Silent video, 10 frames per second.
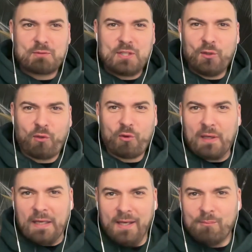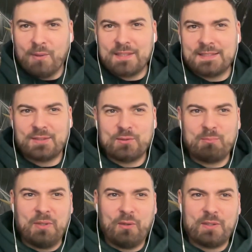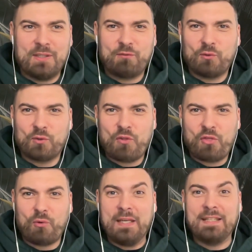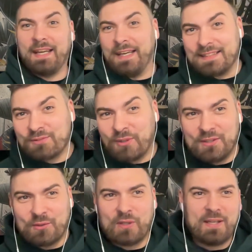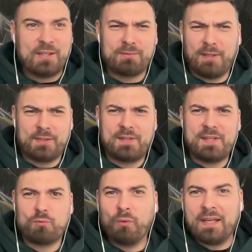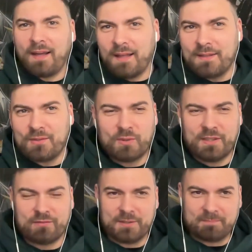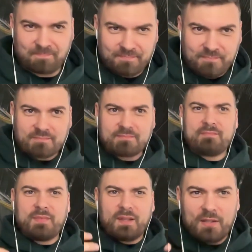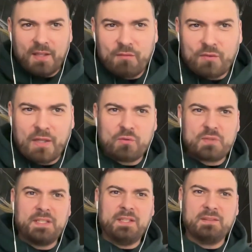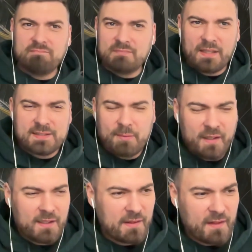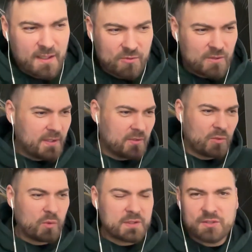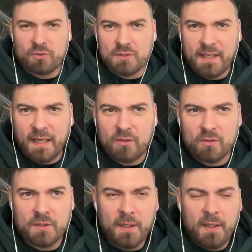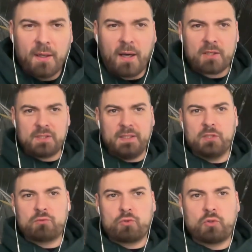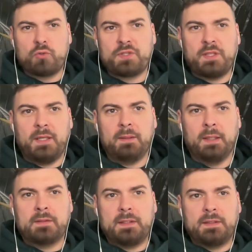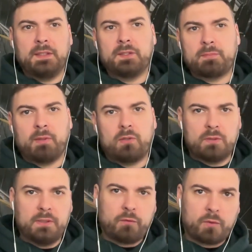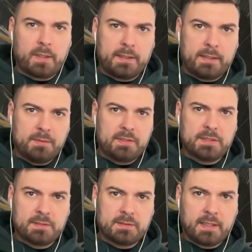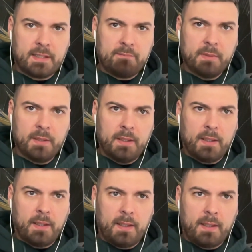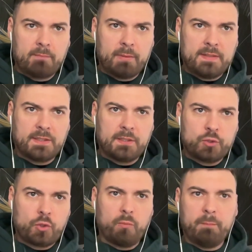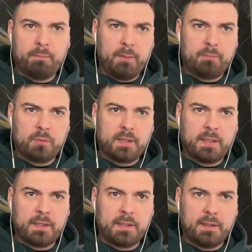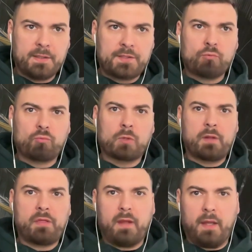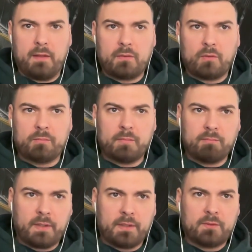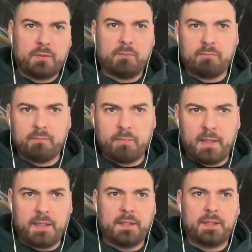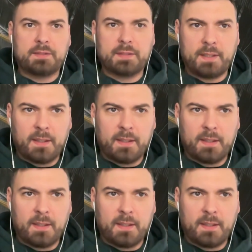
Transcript: tier 3, but it's going to be only for 3 days, right? Or like this weekend, whatever. Have you seen something like that? Or like, what is your take on actually introducing the tiers, but only for like limited time, and basically showing people like, is it worth it? Or like, making it